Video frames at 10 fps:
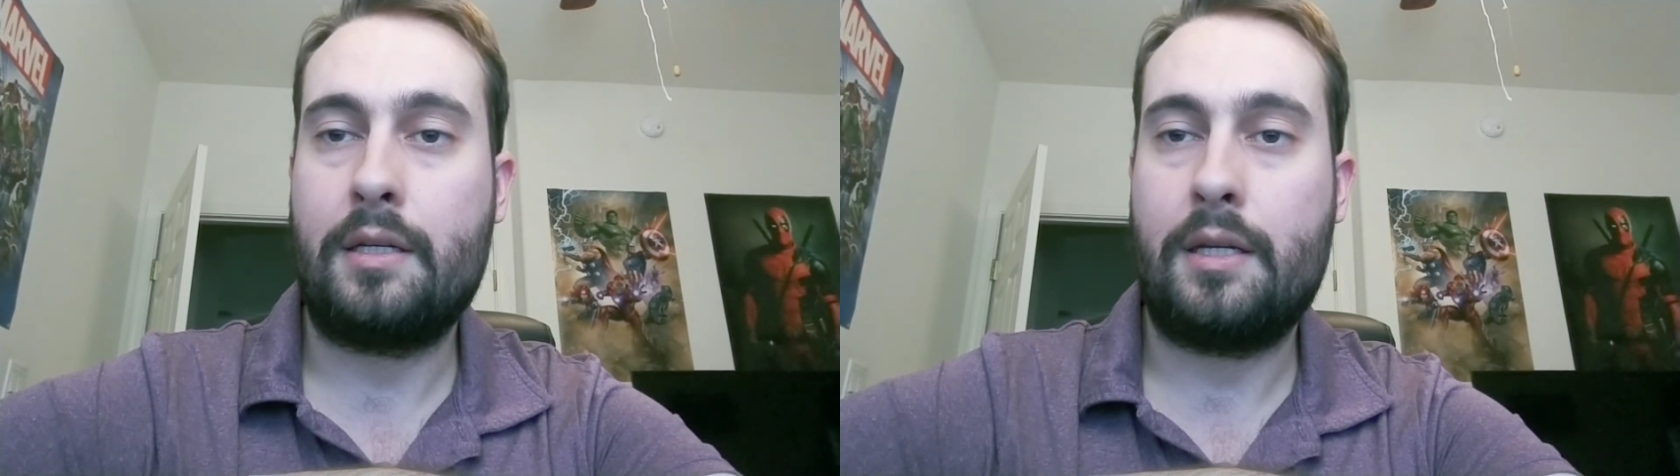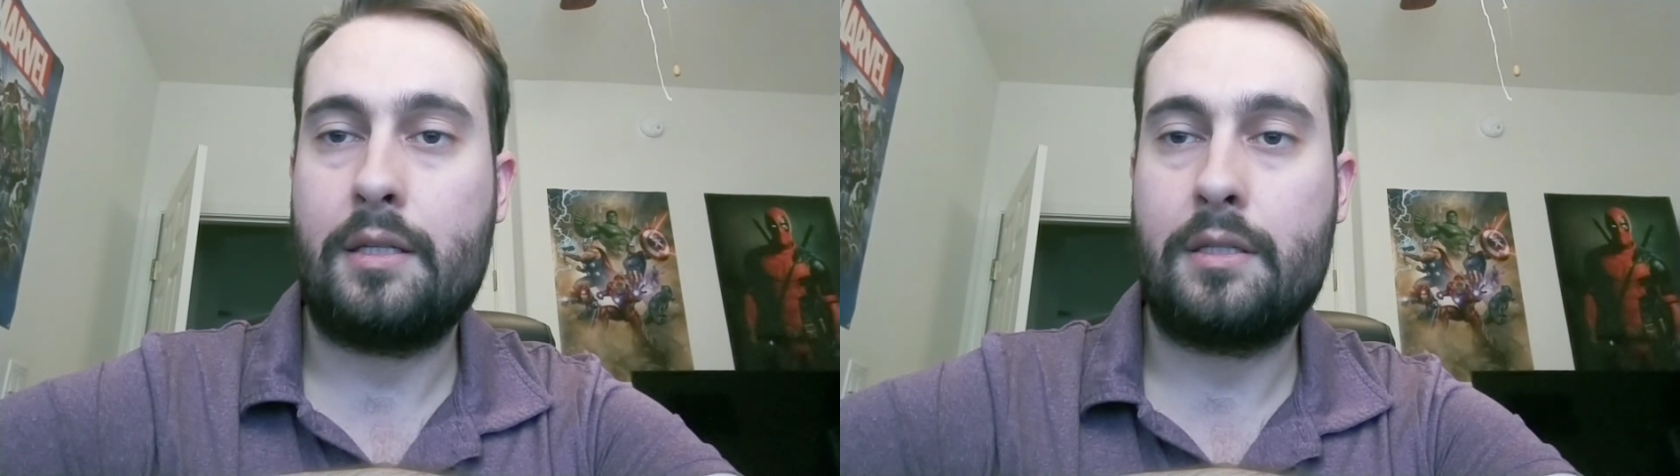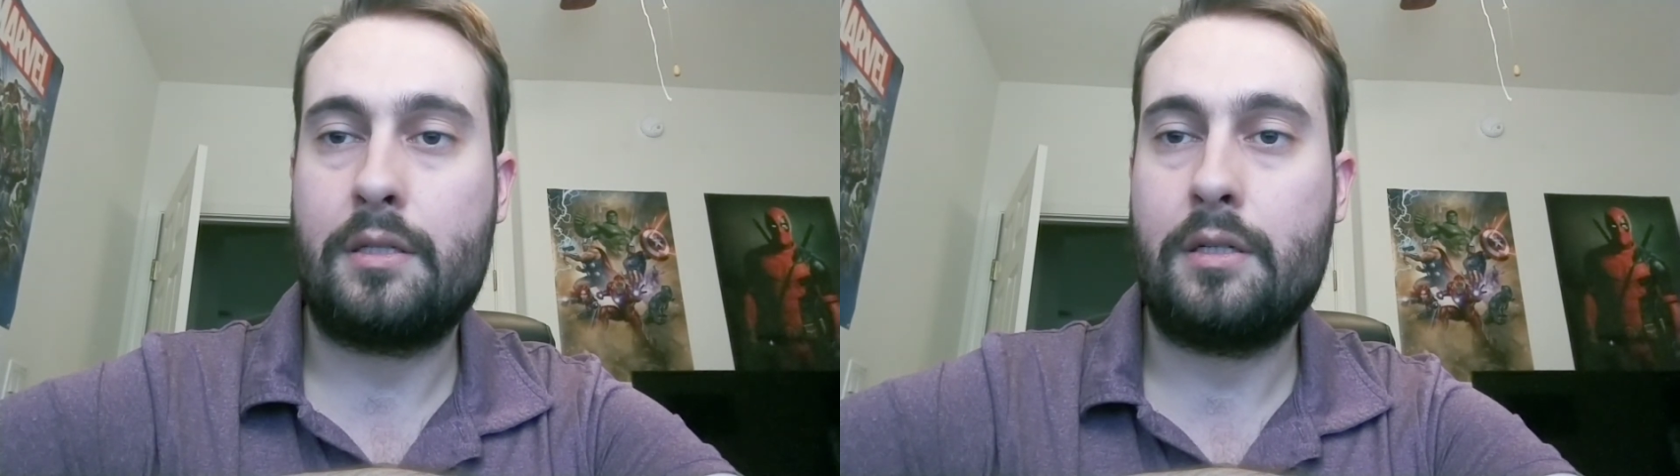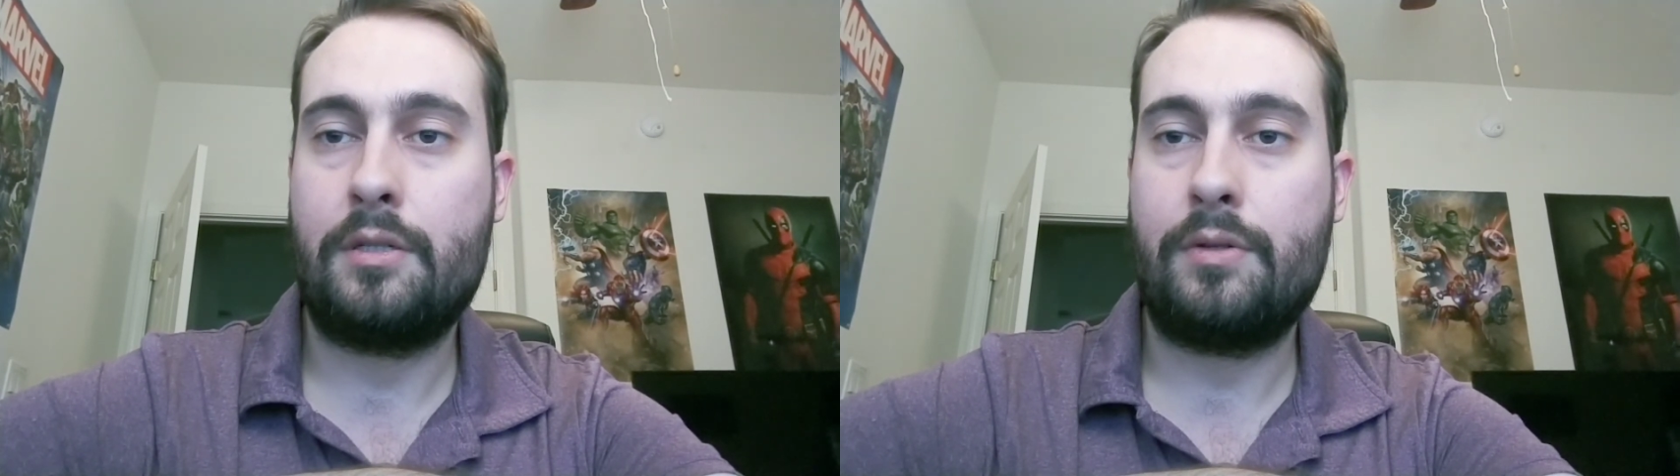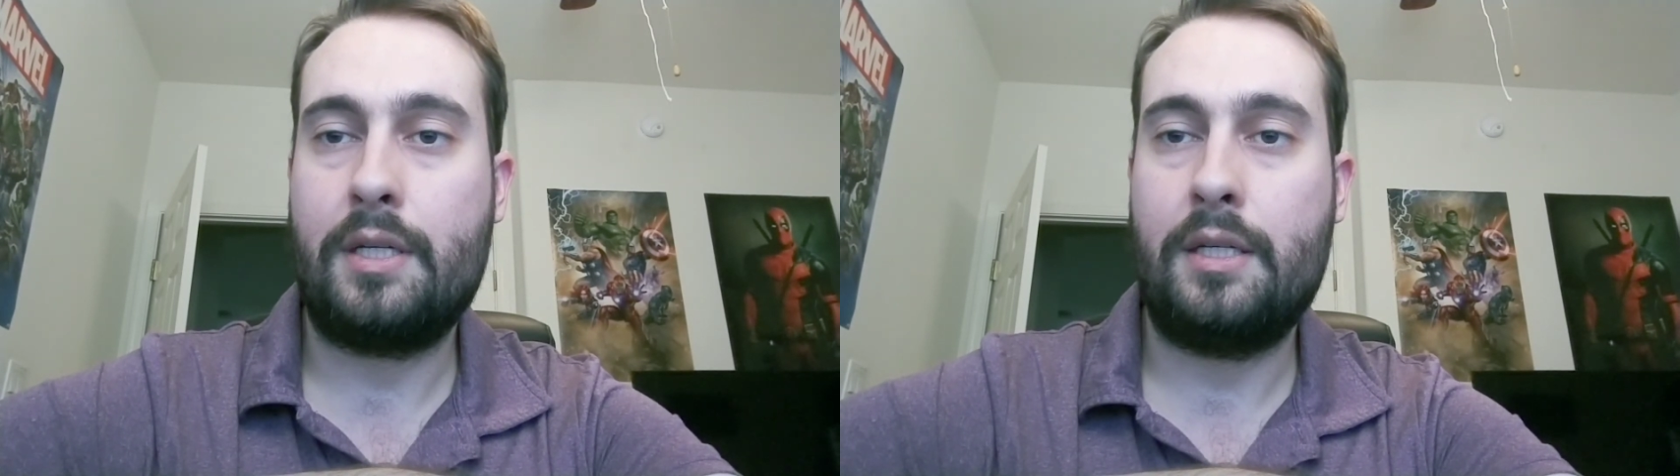getting the
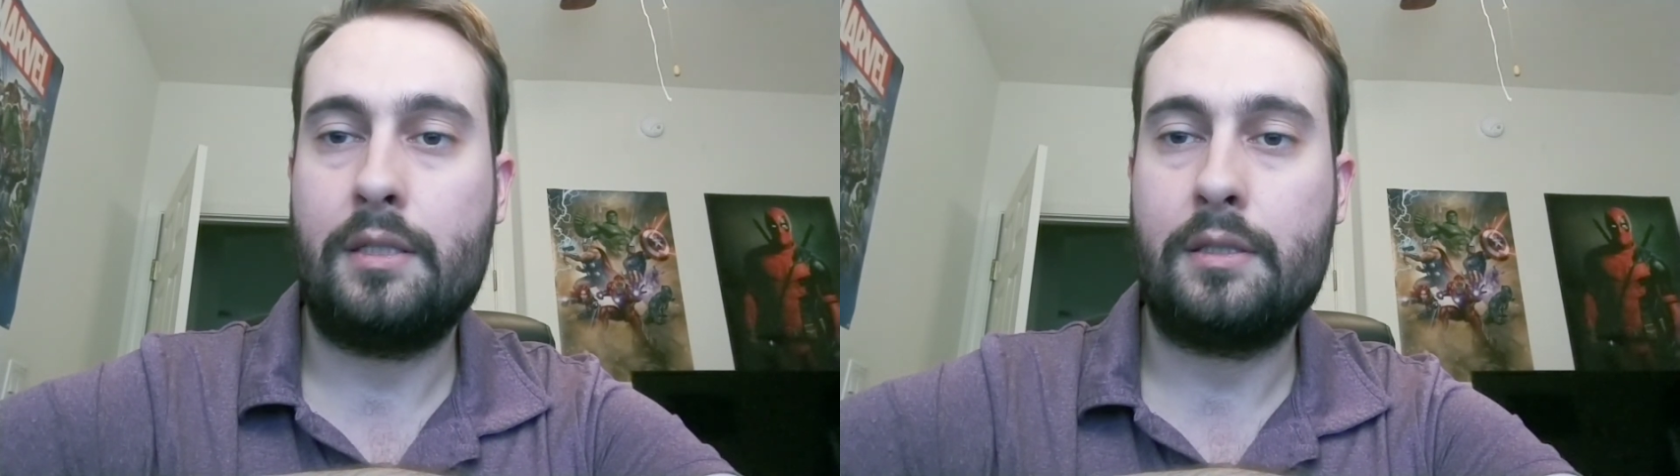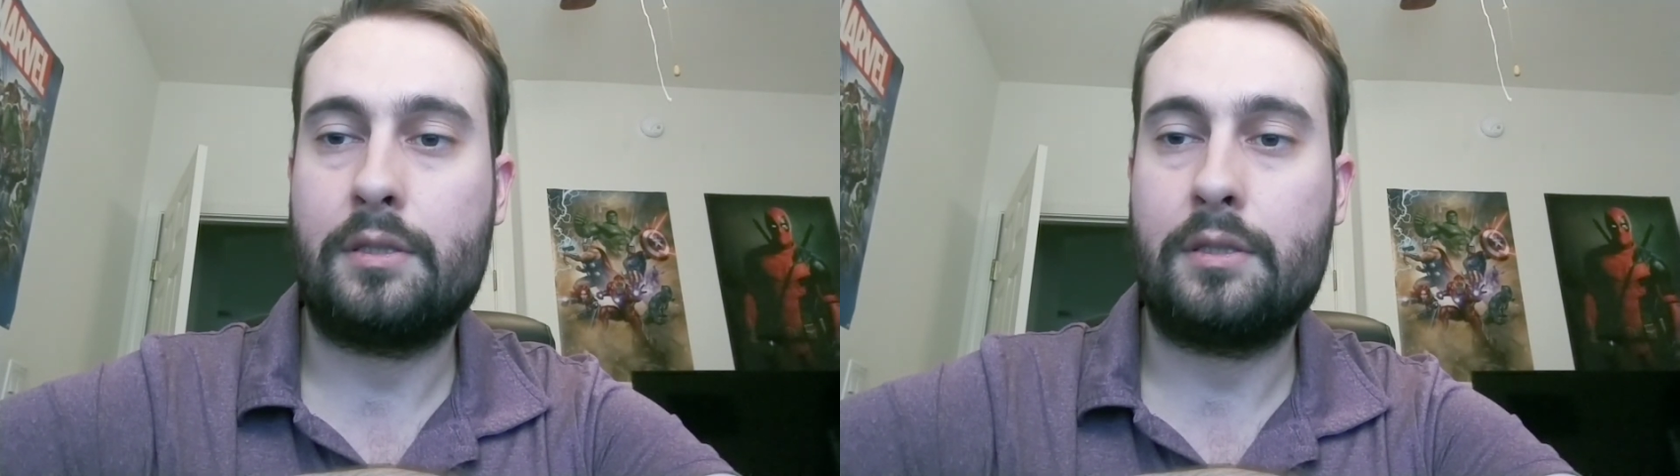surgery.